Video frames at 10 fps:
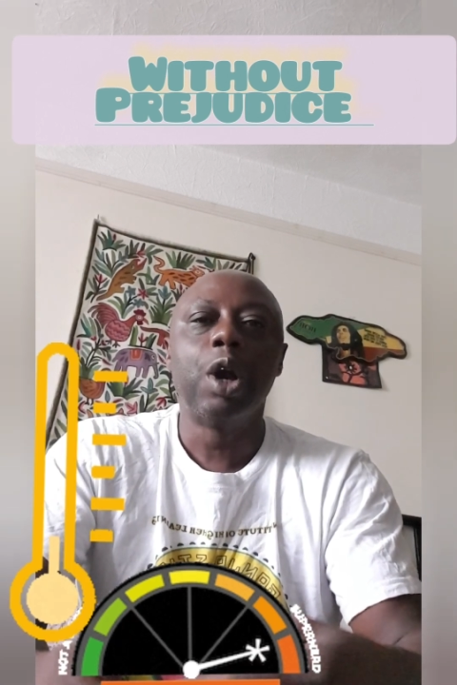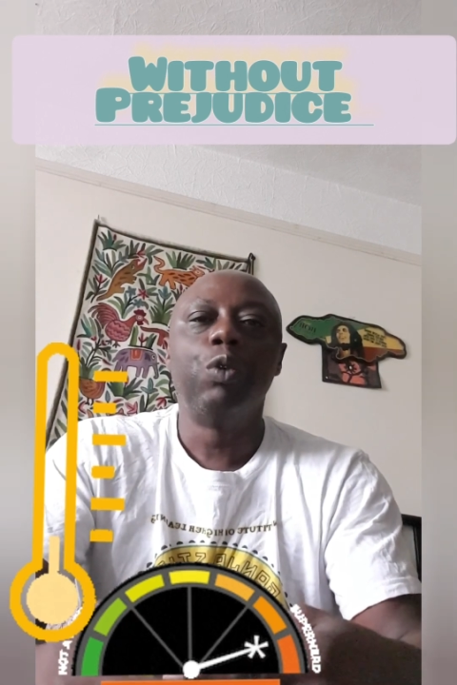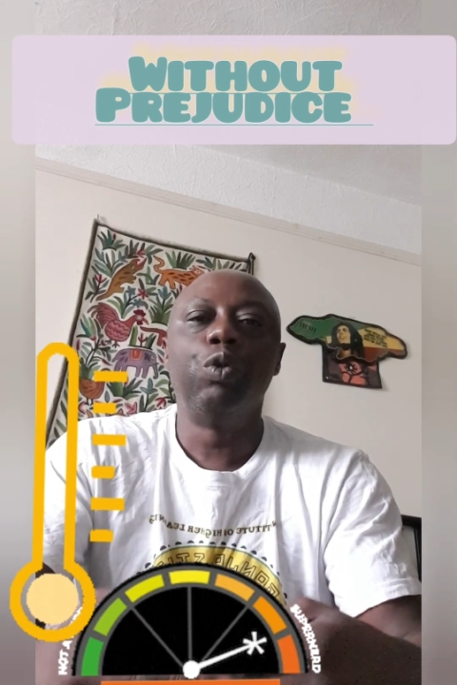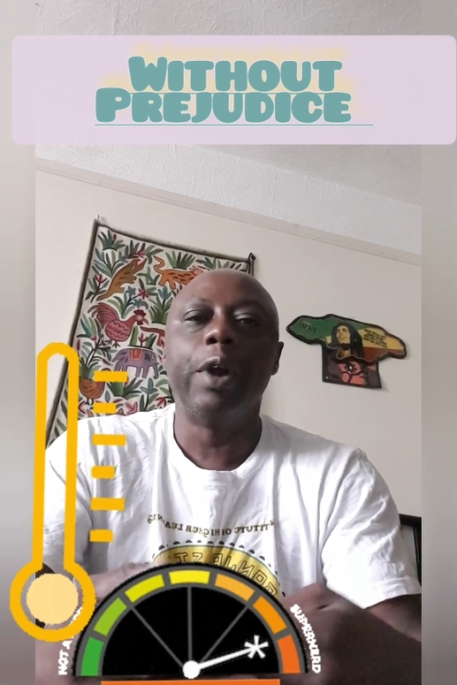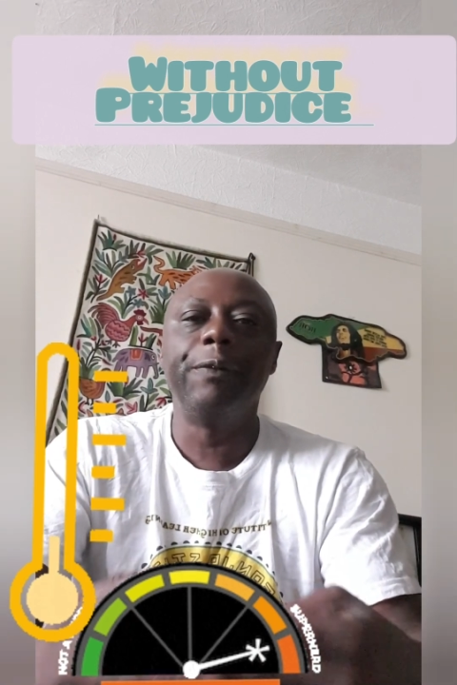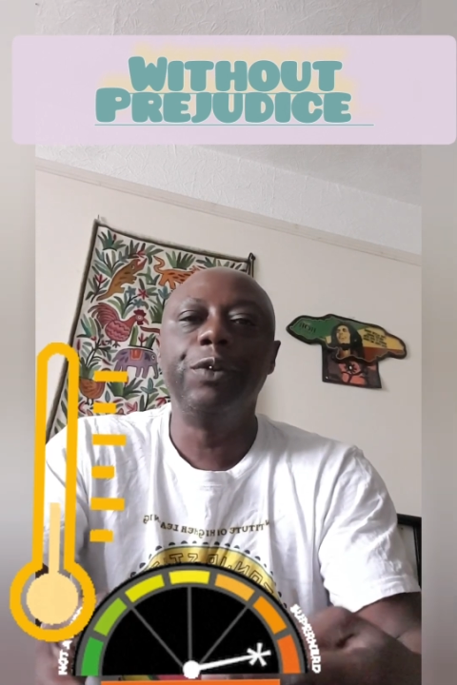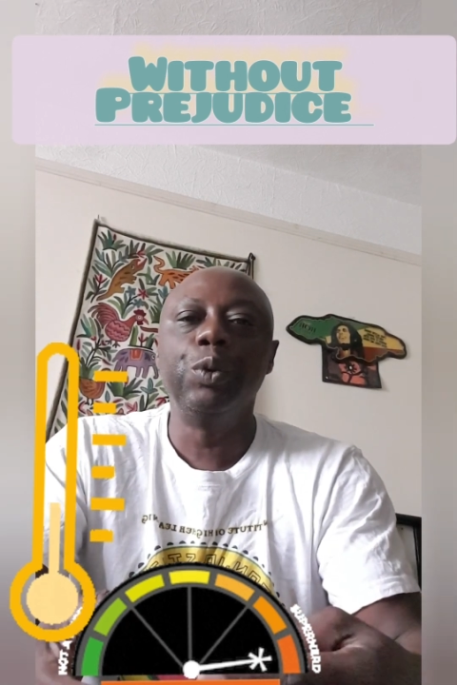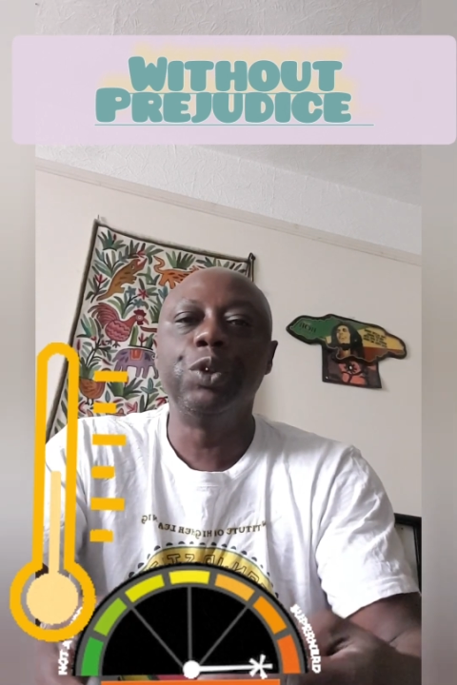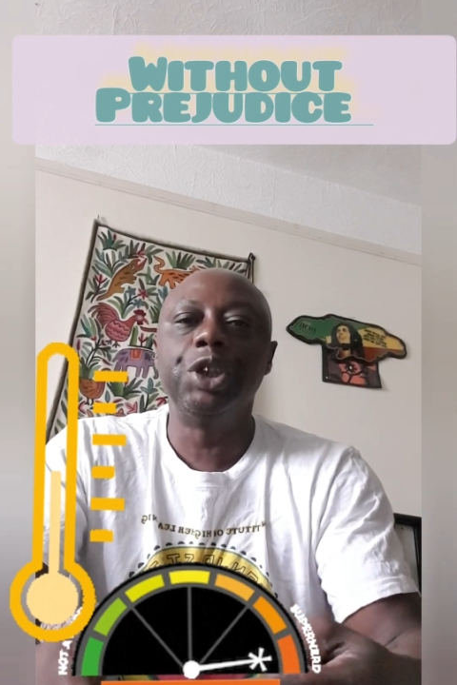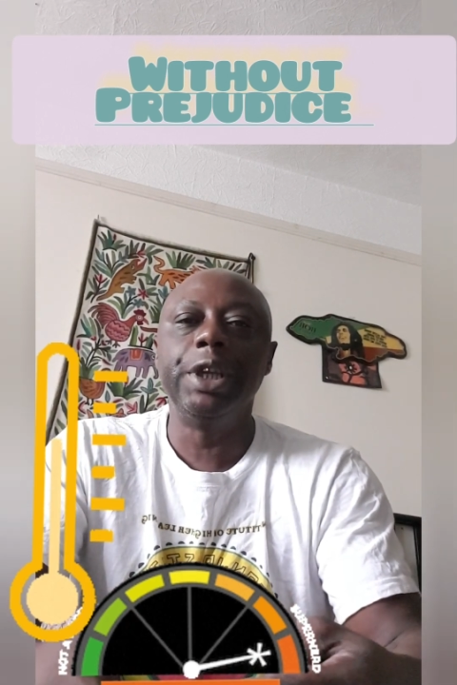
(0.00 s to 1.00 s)

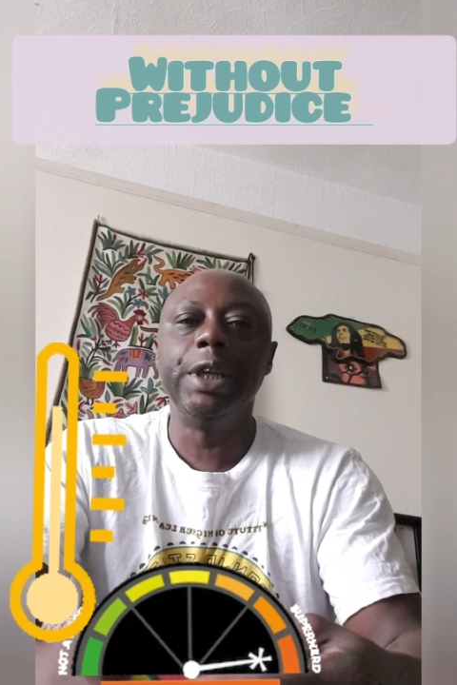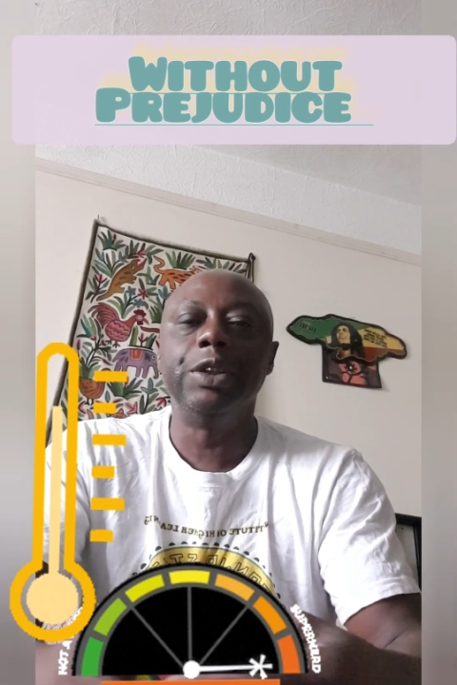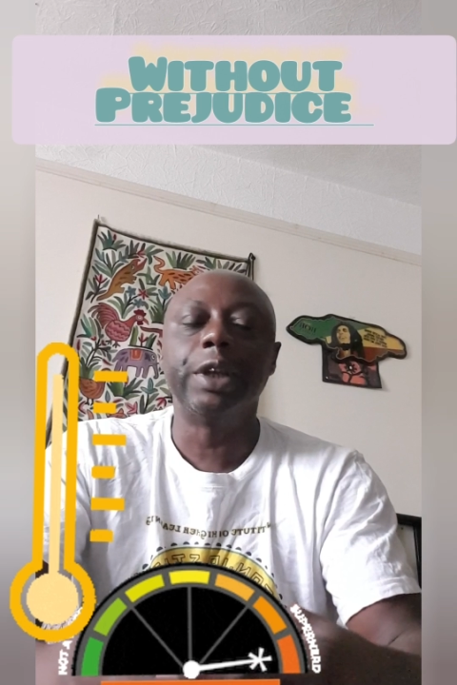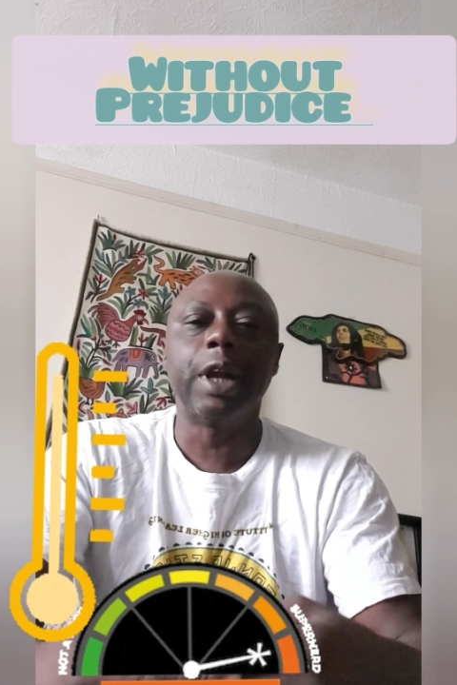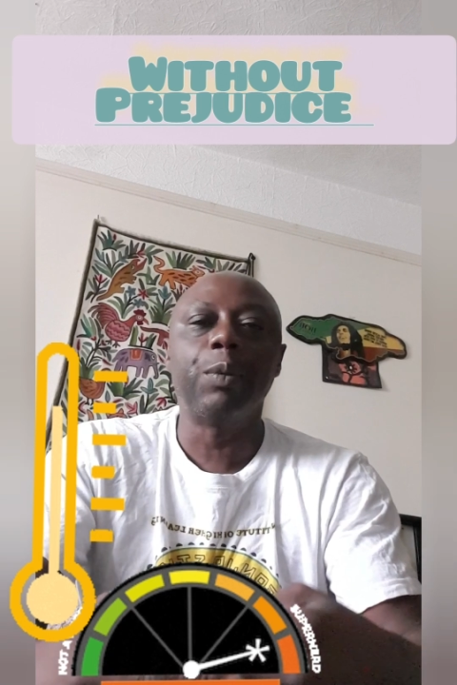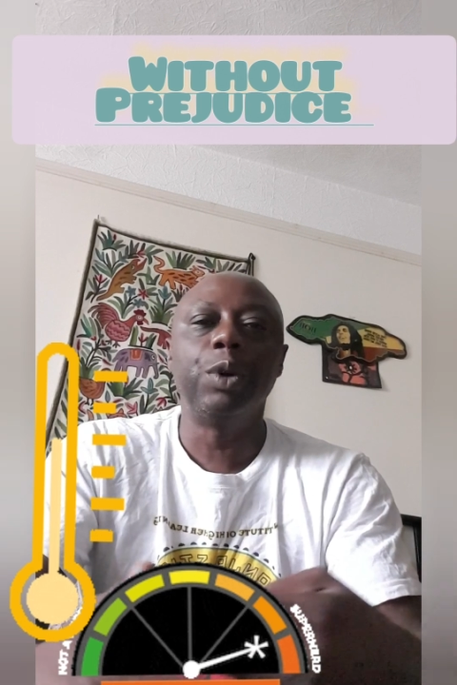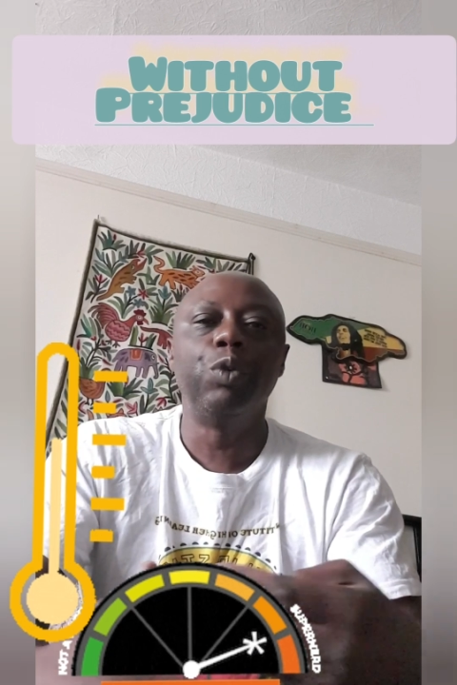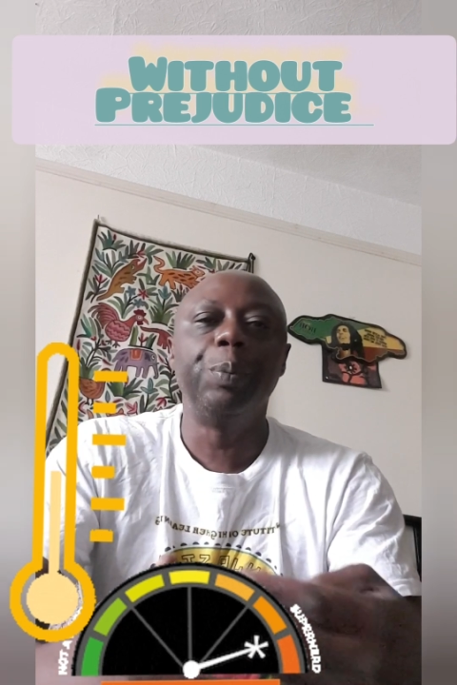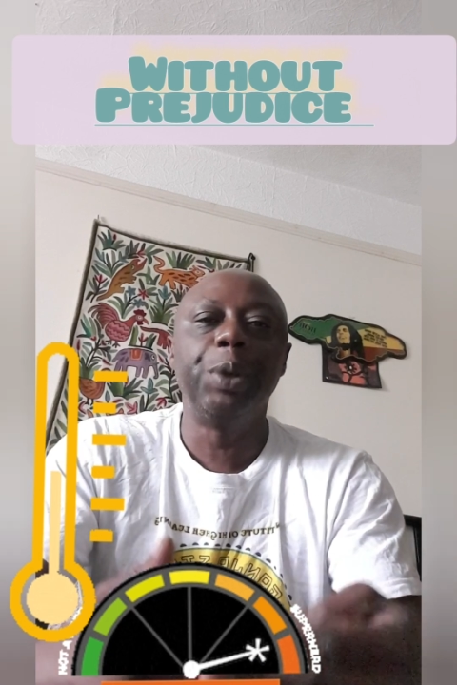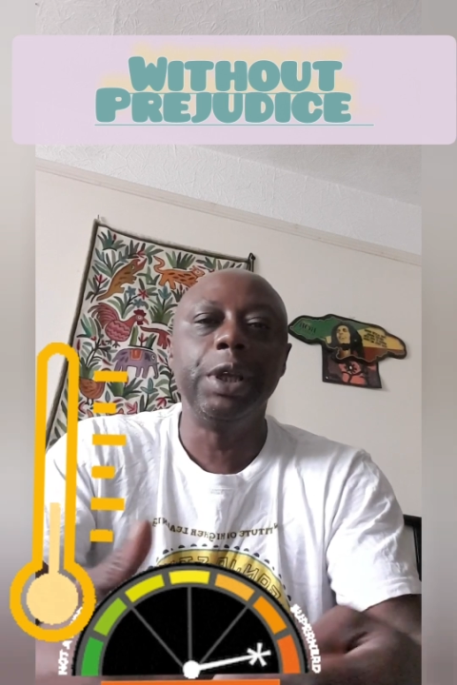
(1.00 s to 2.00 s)
refugees, and I'm going to
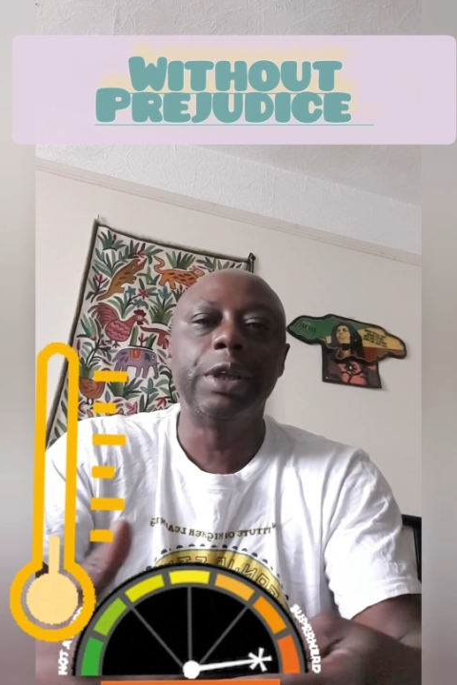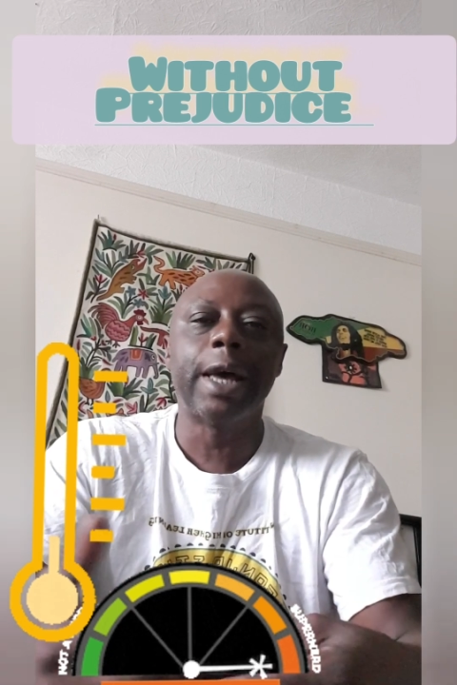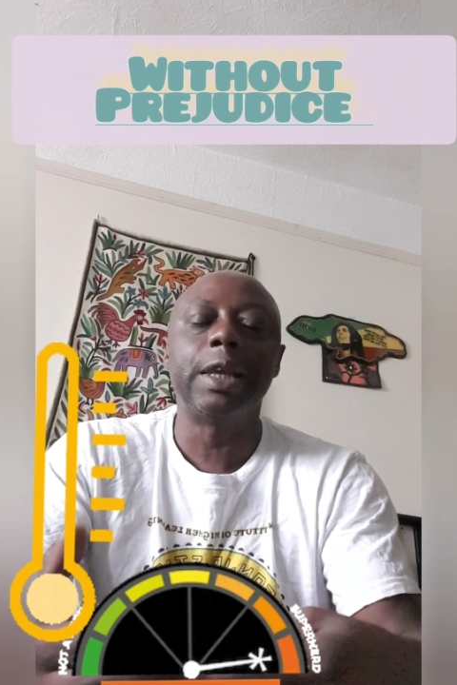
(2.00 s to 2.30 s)
repeat that.